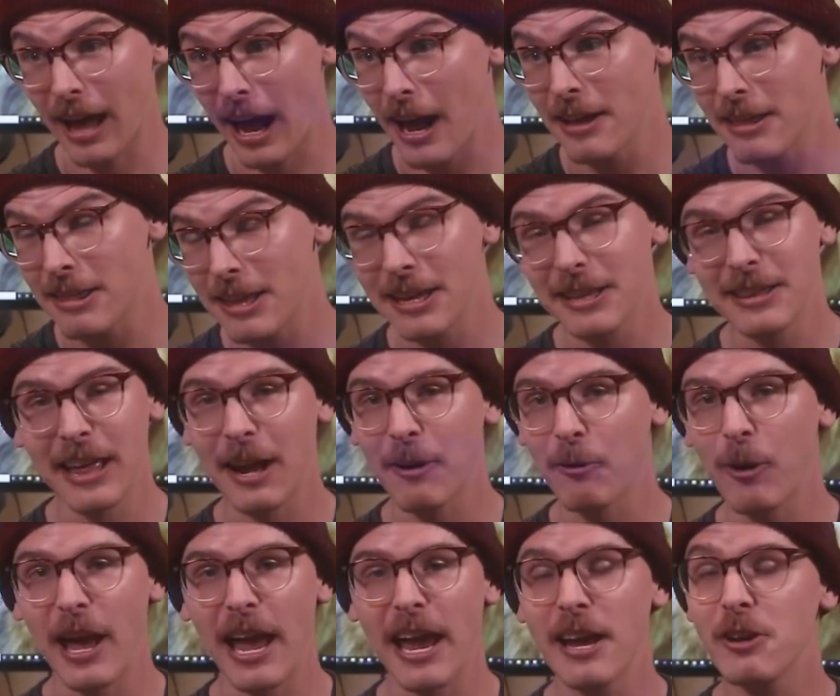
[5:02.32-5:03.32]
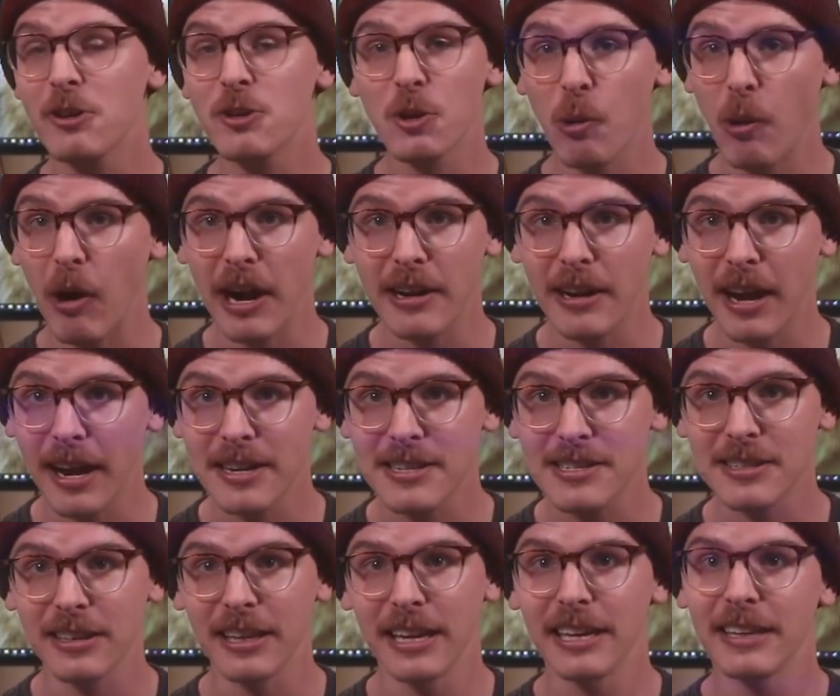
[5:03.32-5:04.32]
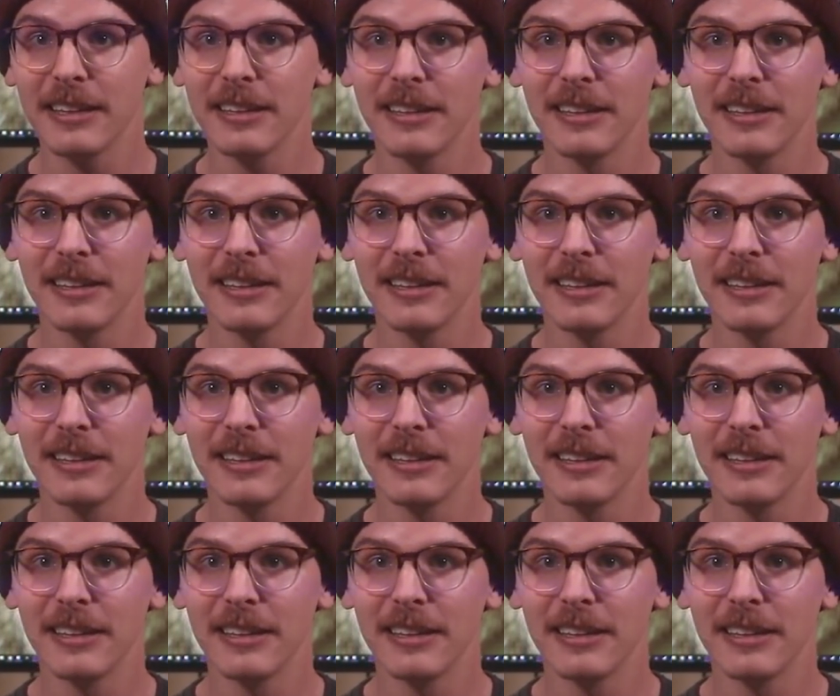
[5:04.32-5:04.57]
I think that'll age quite nicely.